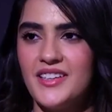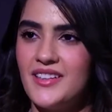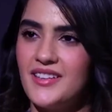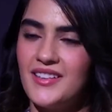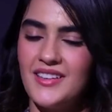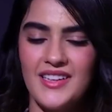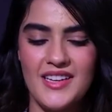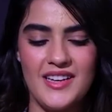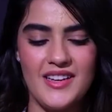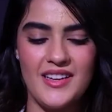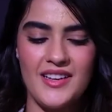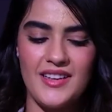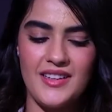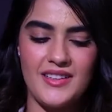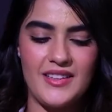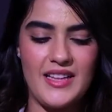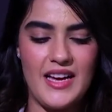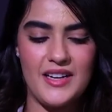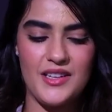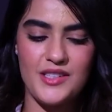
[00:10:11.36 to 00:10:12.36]
Yes.
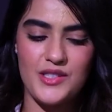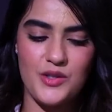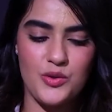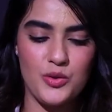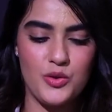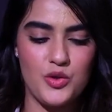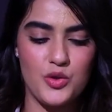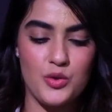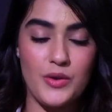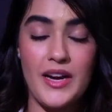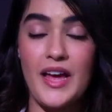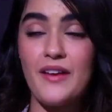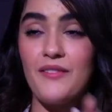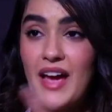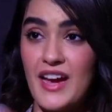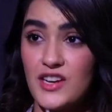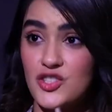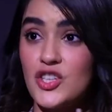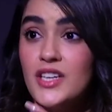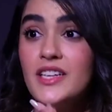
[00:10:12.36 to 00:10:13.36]
That is so true. And I've
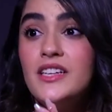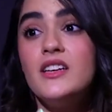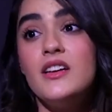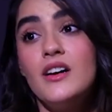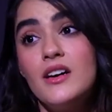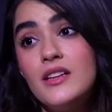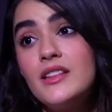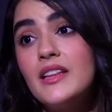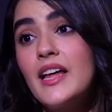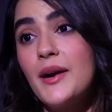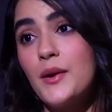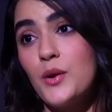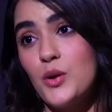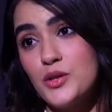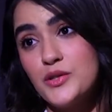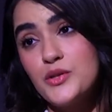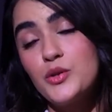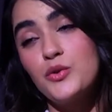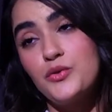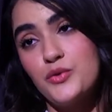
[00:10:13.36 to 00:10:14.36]
actually learned that
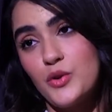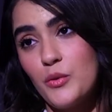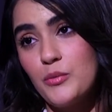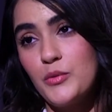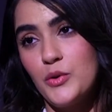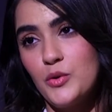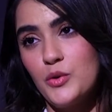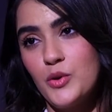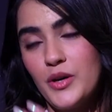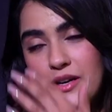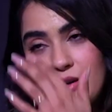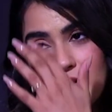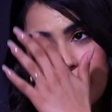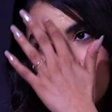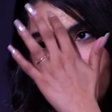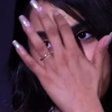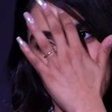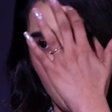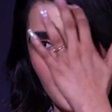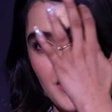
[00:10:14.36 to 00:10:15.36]
also from you on
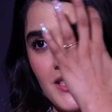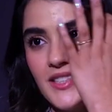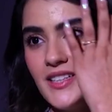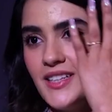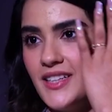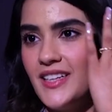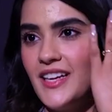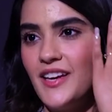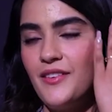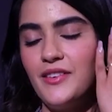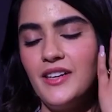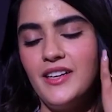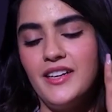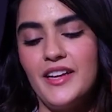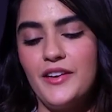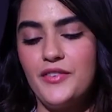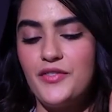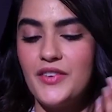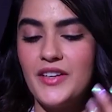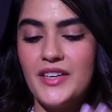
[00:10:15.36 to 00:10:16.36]
a personal level.
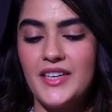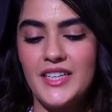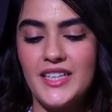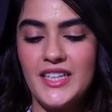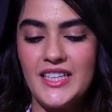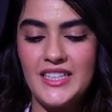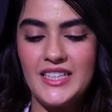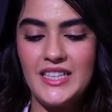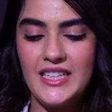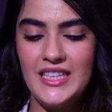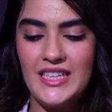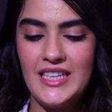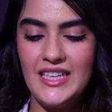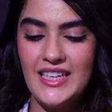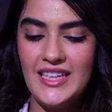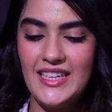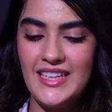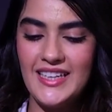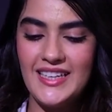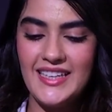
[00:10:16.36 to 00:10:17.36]
Definitely. Okay.
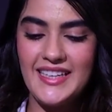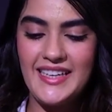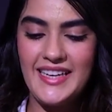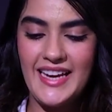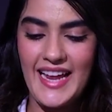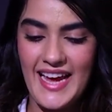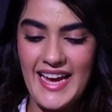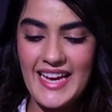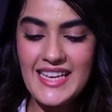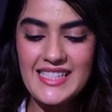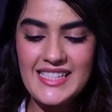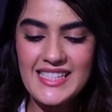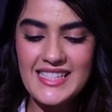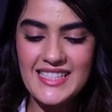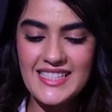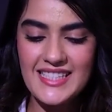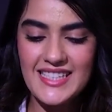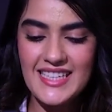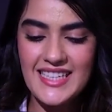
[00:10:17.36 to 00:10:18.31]
Next.